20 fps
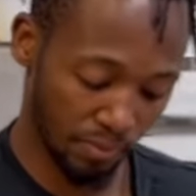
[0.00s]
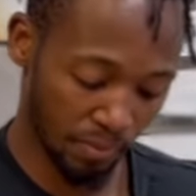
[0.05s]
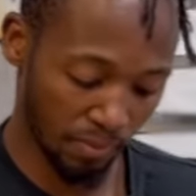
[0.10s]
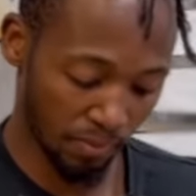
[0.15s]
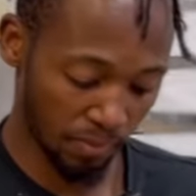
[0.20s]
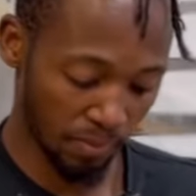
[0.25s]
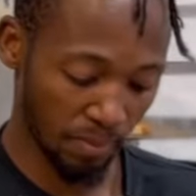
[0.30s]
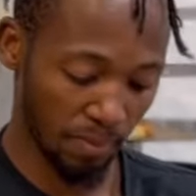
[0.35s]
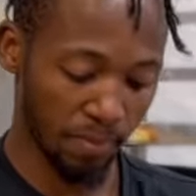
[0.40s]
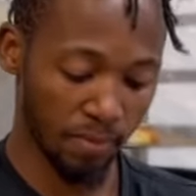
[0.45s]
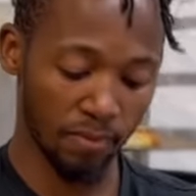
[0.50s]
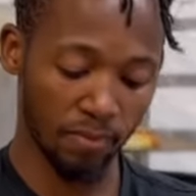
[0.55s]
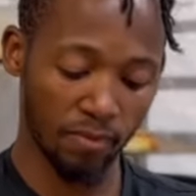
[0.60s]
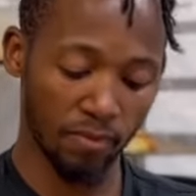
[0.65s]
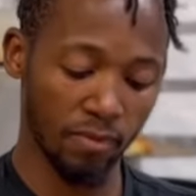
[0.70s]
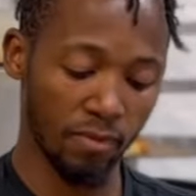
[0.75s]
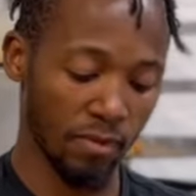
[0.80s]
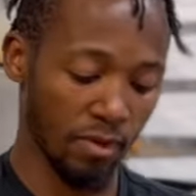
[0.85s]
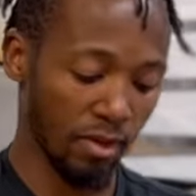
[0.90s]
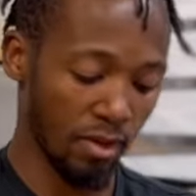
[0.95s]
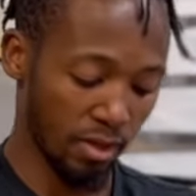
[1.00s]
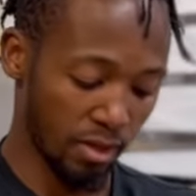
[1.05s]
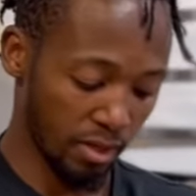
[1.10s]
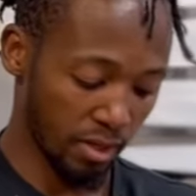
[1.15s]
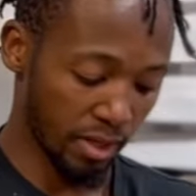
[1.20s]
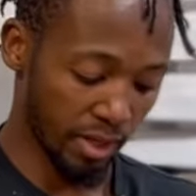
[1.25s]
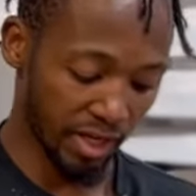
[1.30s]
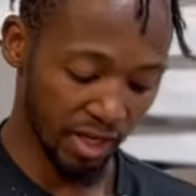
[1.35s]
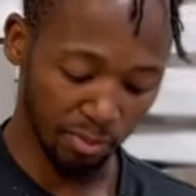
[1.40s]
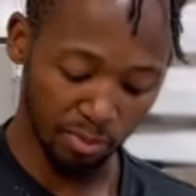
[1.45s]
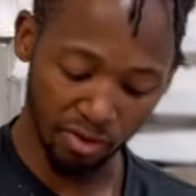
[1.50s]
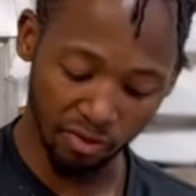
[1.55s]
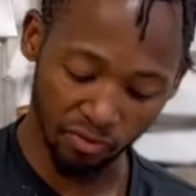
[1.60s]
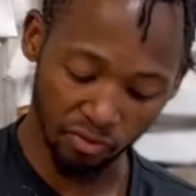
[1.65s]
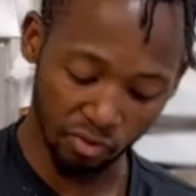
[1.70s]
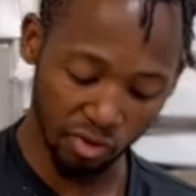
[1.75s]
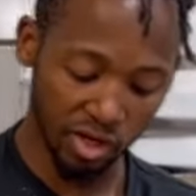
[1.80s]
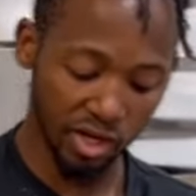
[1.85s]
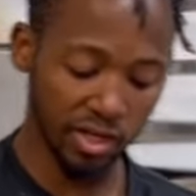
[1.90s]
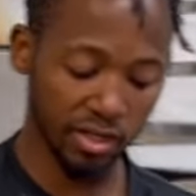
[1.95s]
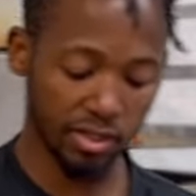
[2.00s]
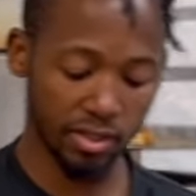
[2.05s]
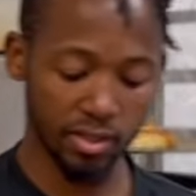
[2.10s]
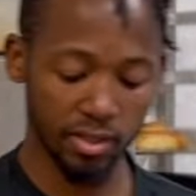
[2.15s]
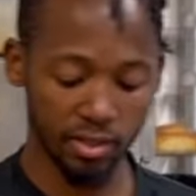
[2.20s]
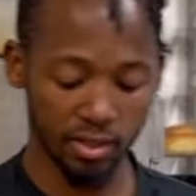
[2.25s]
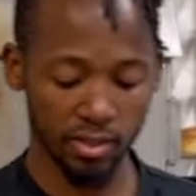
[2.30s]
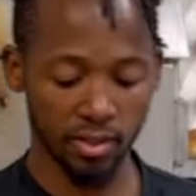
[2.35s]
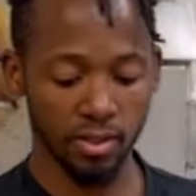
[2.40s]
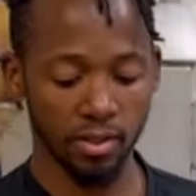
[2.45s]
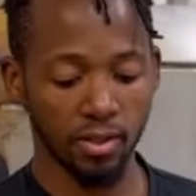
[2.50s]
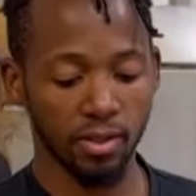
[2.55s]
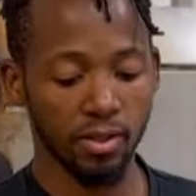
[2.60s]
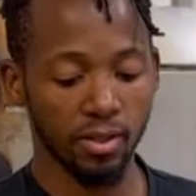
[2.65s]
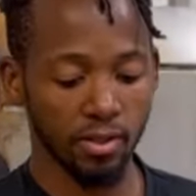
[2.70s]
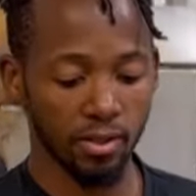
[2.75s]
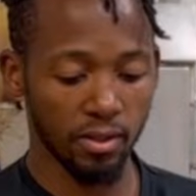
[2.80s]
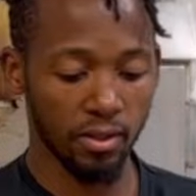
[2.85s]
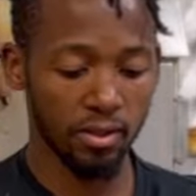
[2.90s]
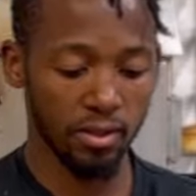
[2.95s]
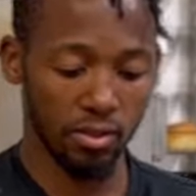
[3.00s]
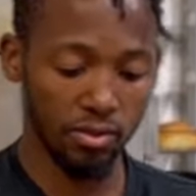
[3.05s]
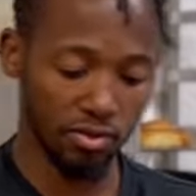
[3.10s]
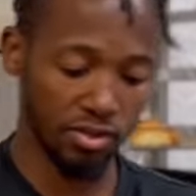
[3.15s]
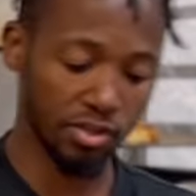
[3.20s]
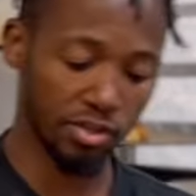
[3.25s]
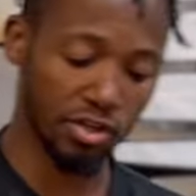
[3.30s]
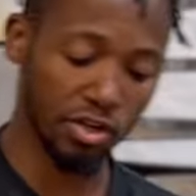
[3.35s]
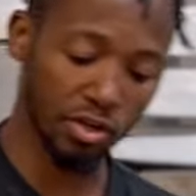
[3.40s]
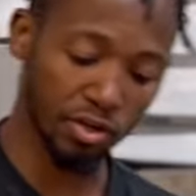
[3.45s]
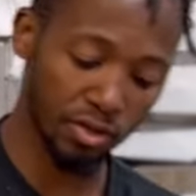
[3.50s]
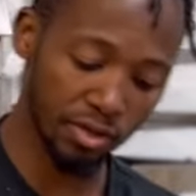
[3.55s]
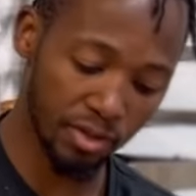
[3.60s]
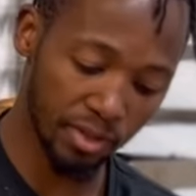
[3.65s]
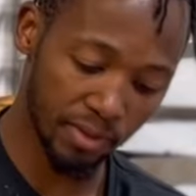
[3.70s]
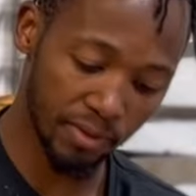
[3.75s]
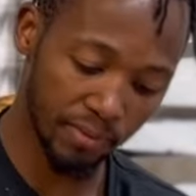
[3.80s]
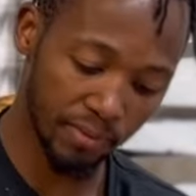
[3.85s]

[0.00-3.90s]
I had a bit of rice, which is good.